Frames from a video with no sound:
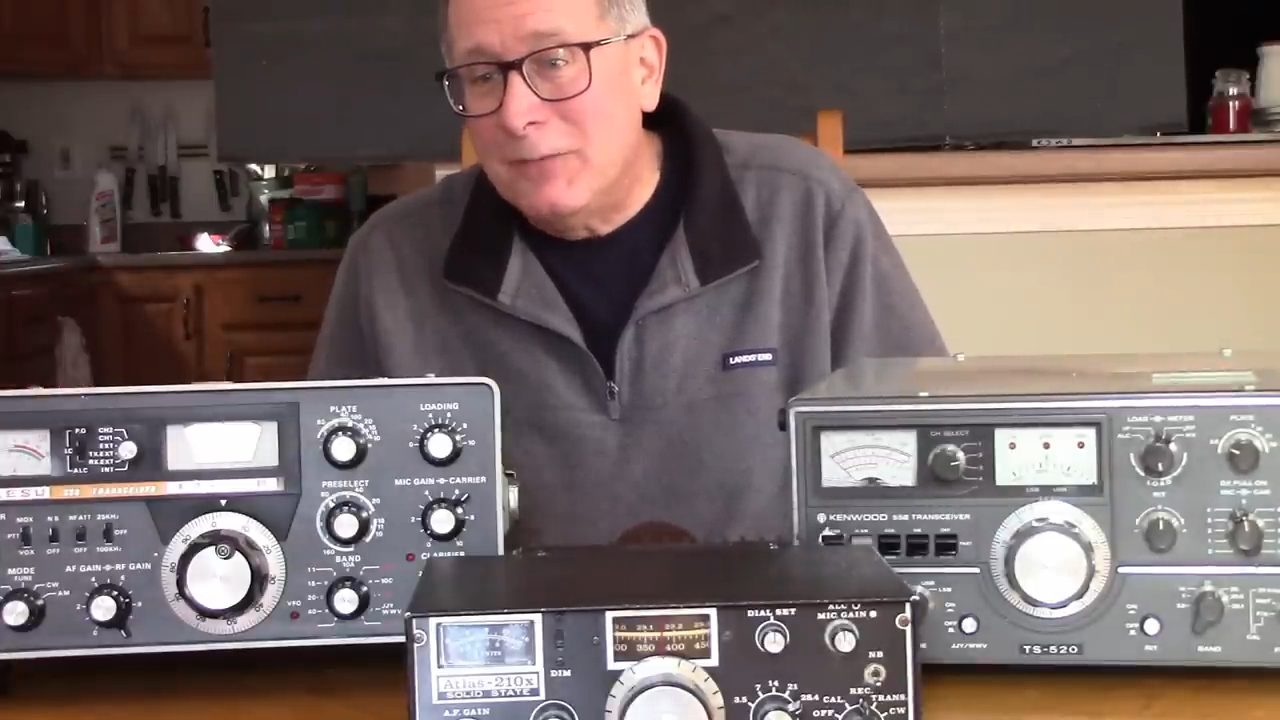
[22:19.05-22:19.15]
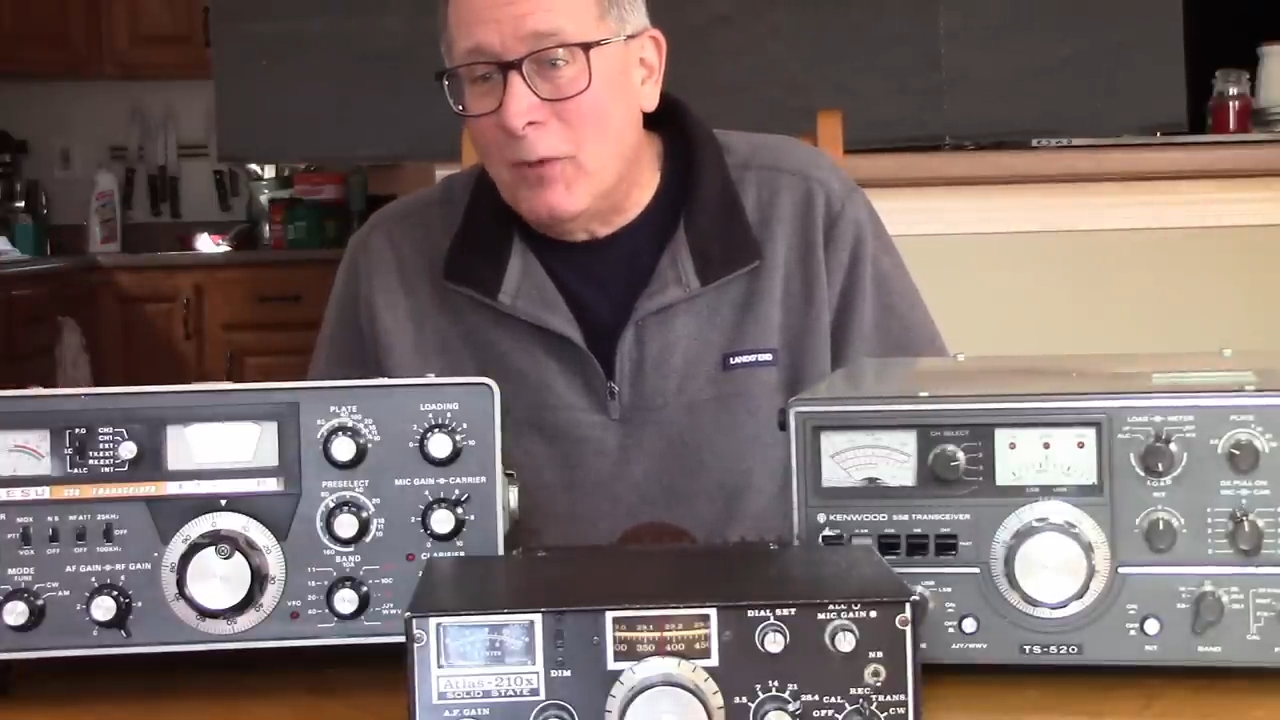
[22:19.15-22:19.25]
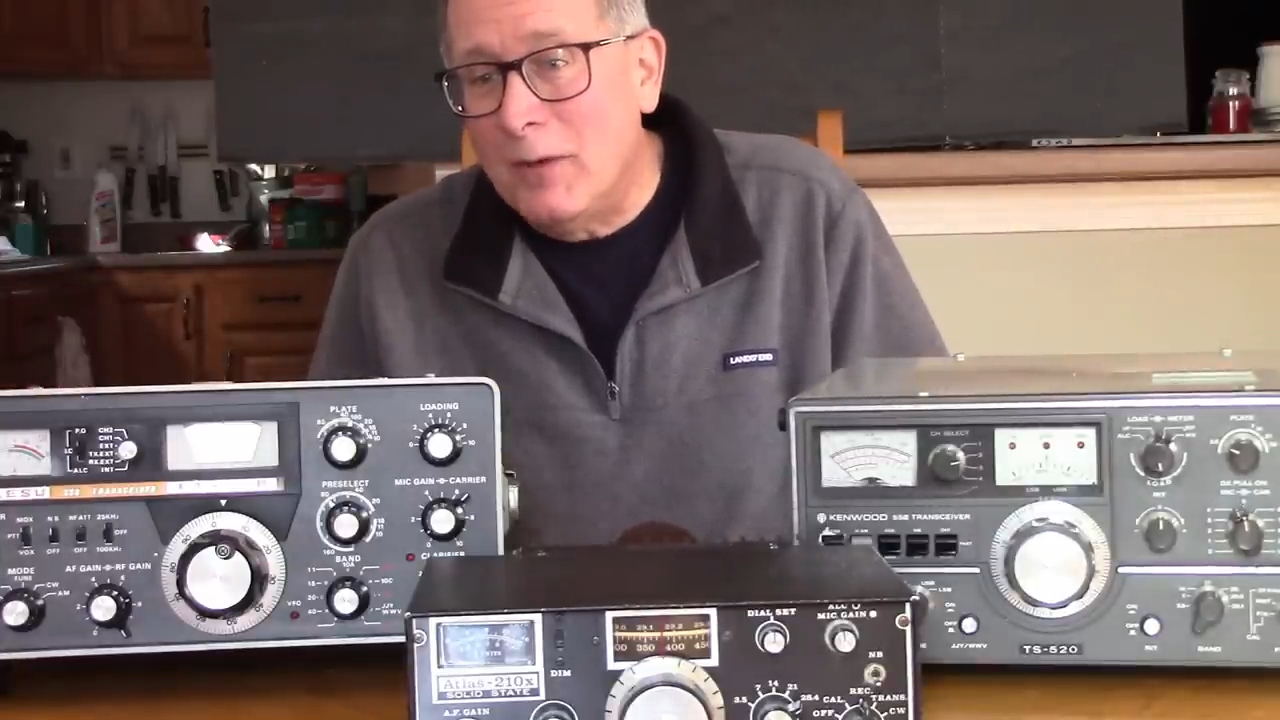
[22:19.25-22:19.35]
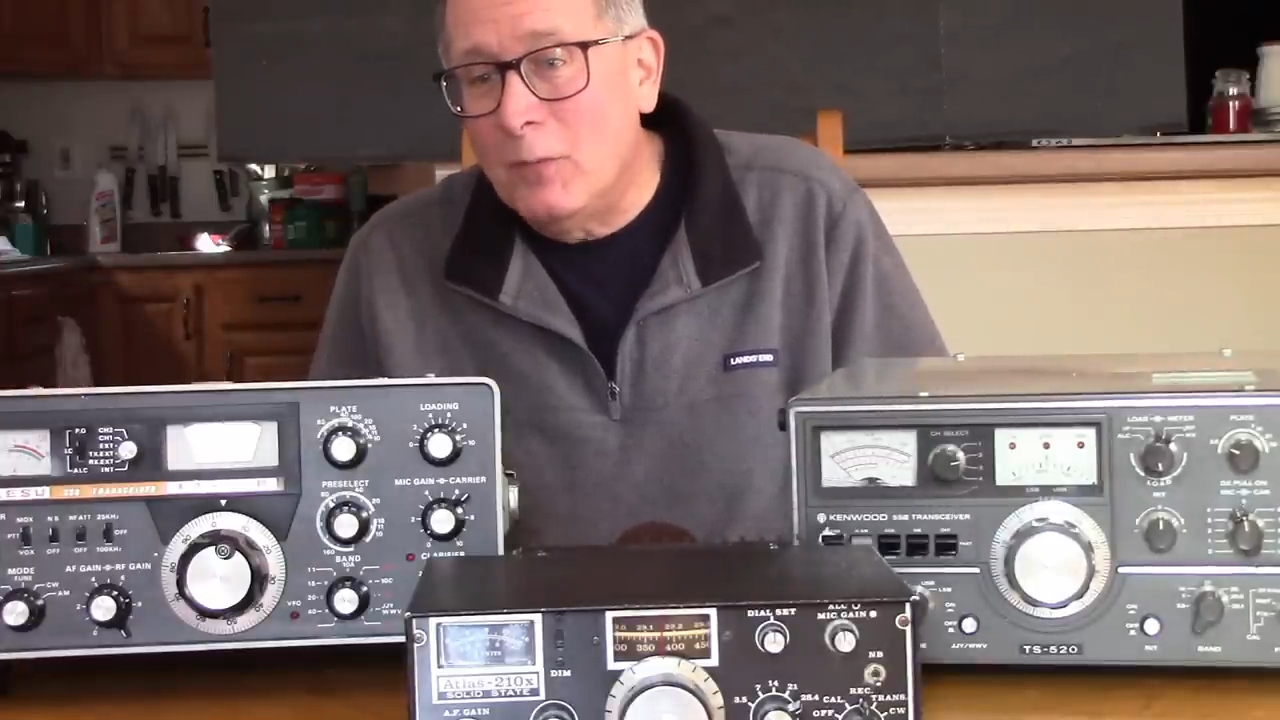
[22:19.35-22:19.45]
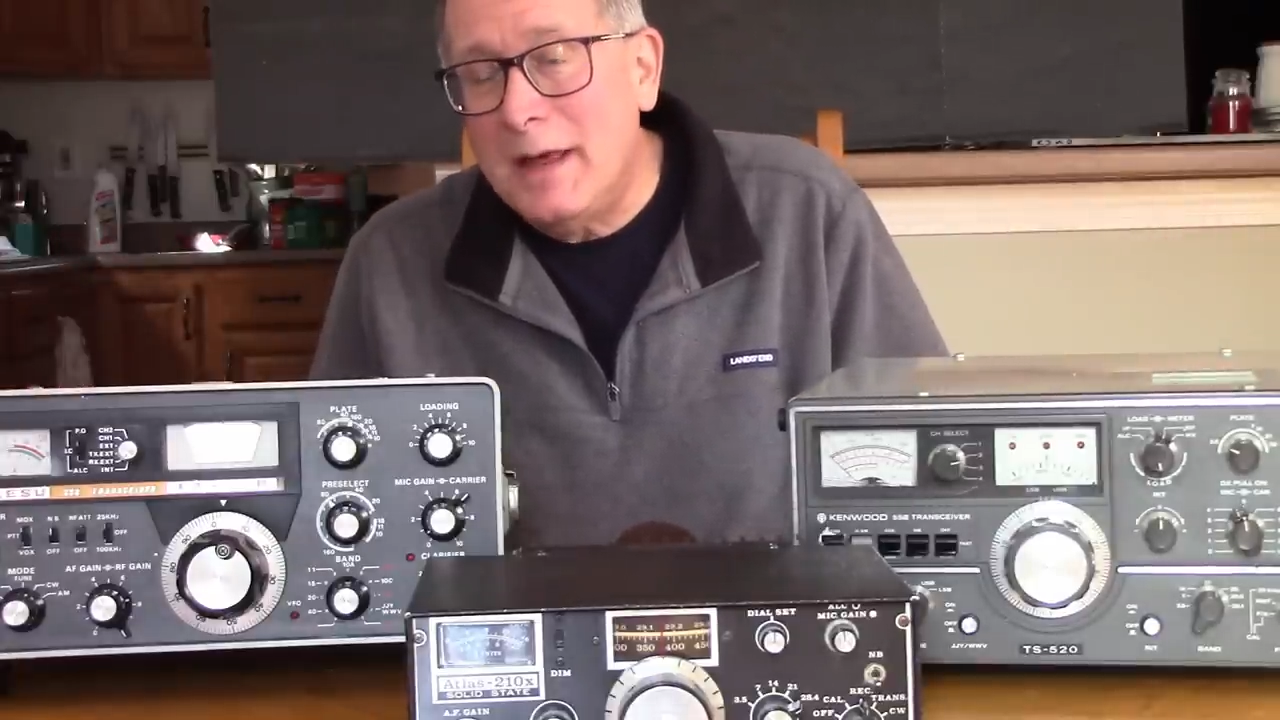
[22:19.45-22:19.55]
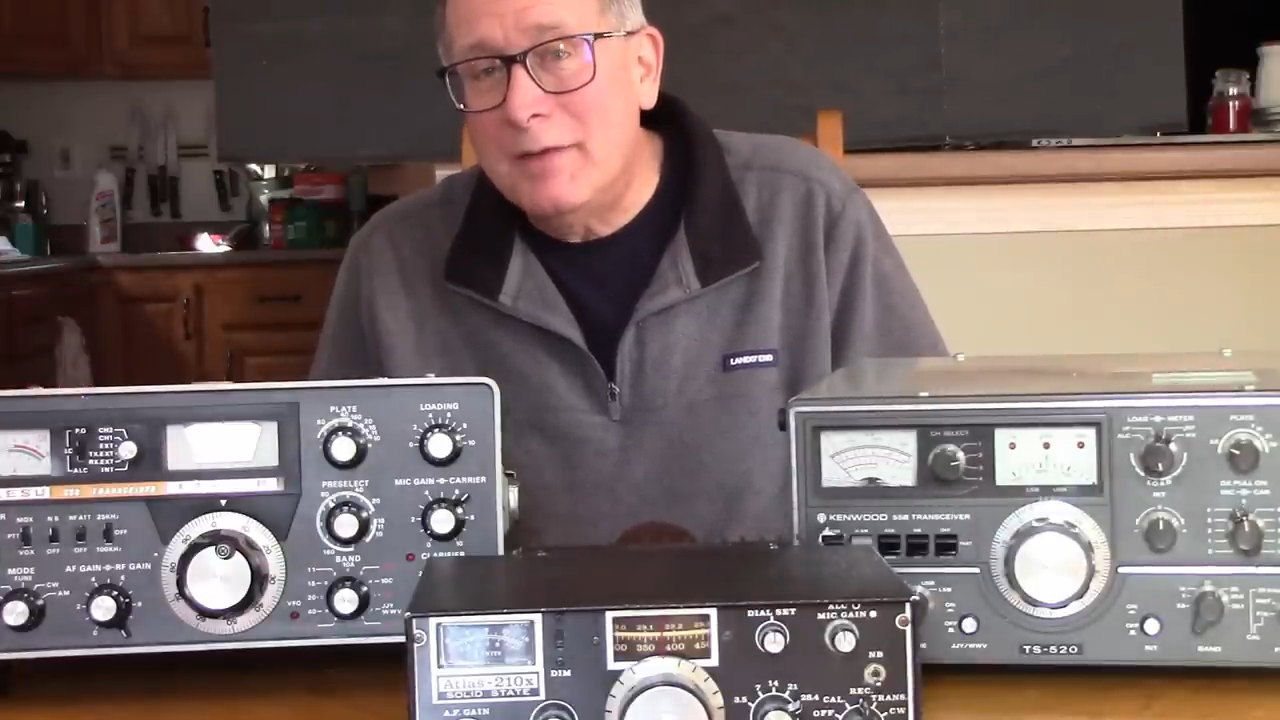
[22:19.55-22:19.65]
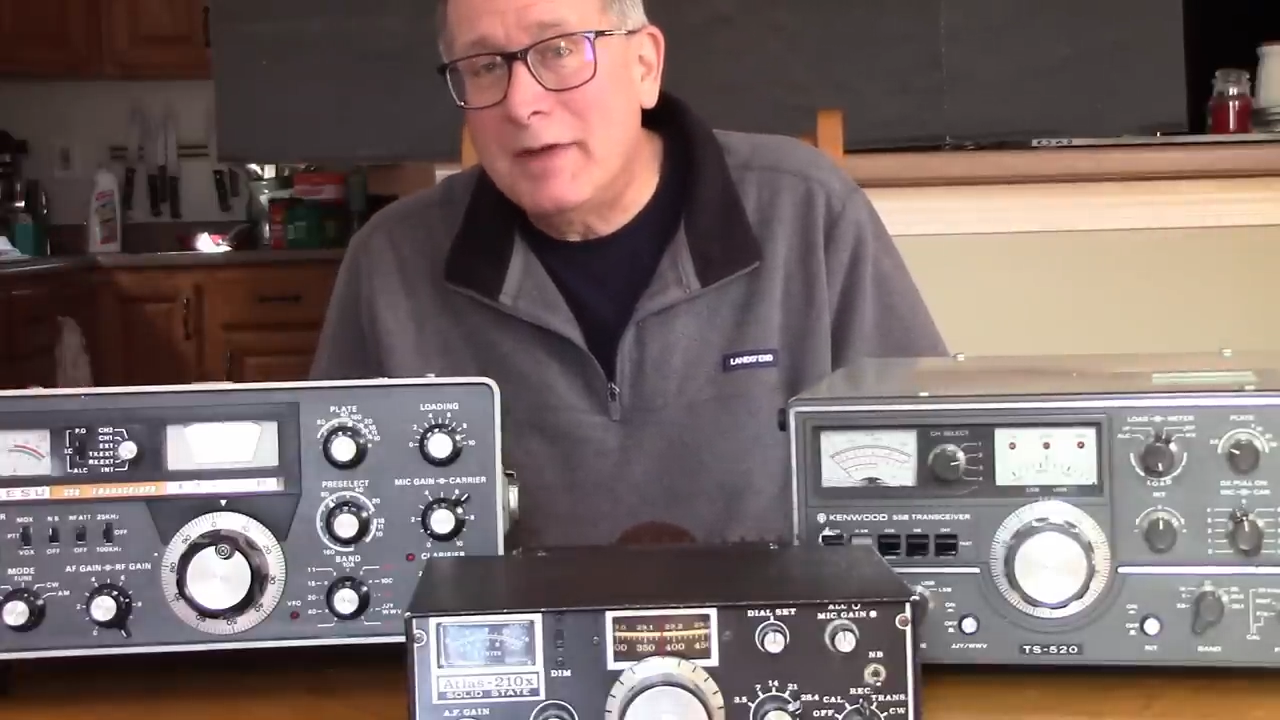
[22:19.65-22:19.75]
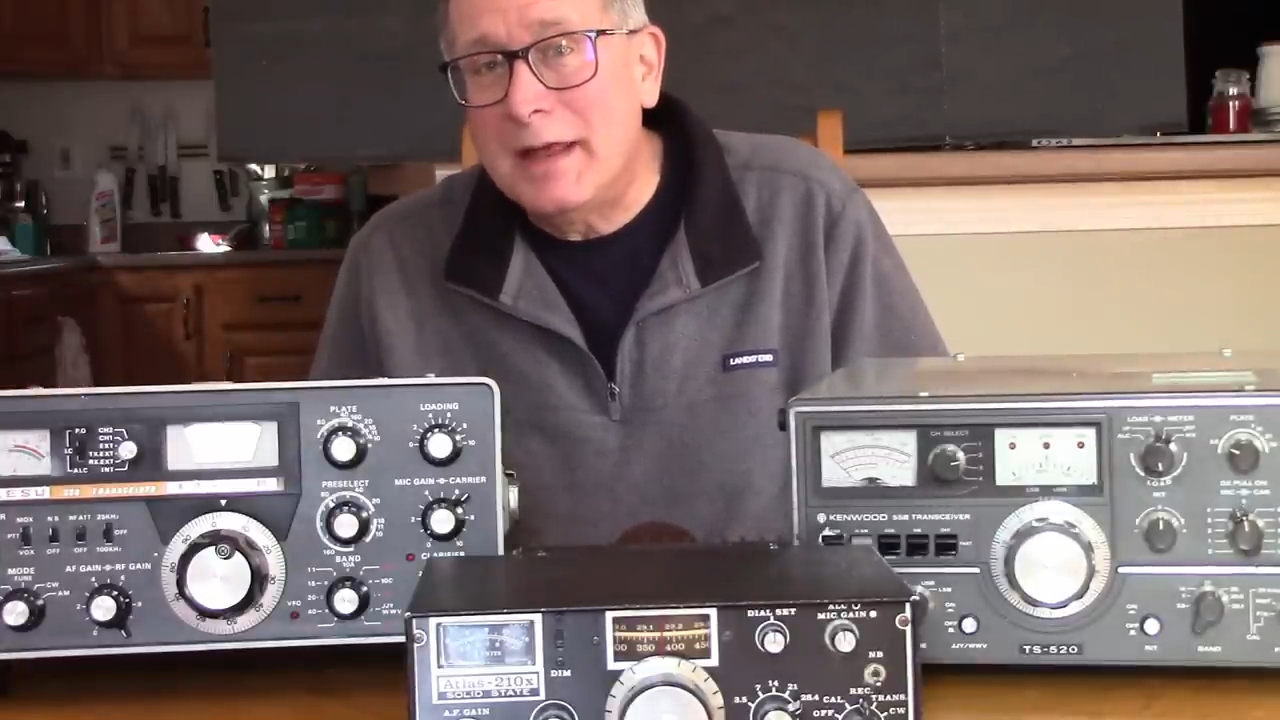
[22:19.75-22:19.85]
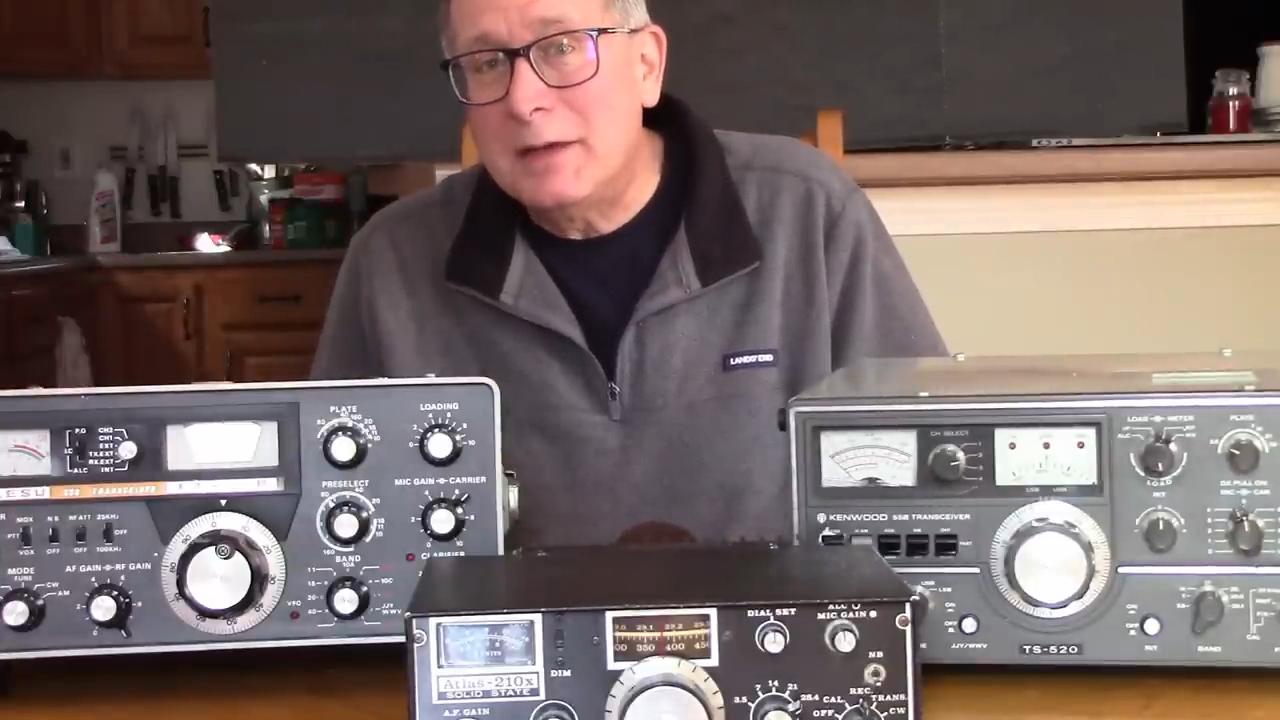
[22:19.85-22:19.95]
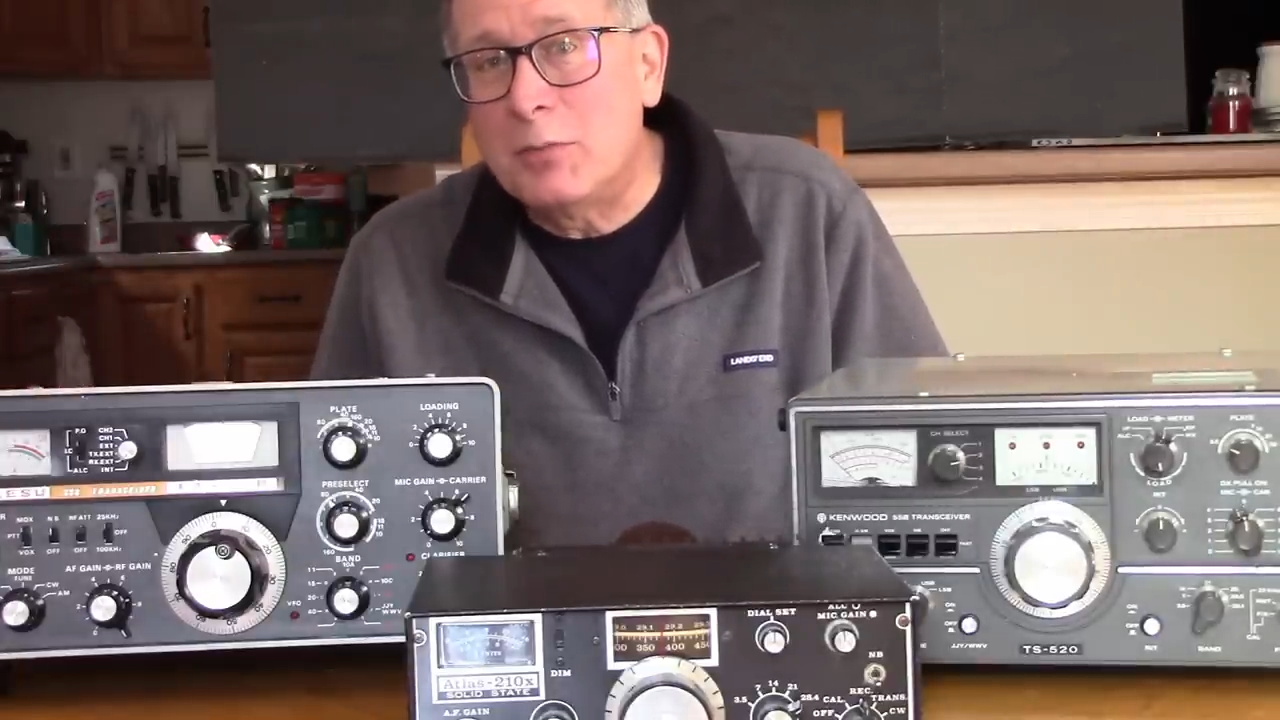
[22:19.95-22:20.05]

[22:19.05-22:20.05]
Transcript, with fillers: one way of getting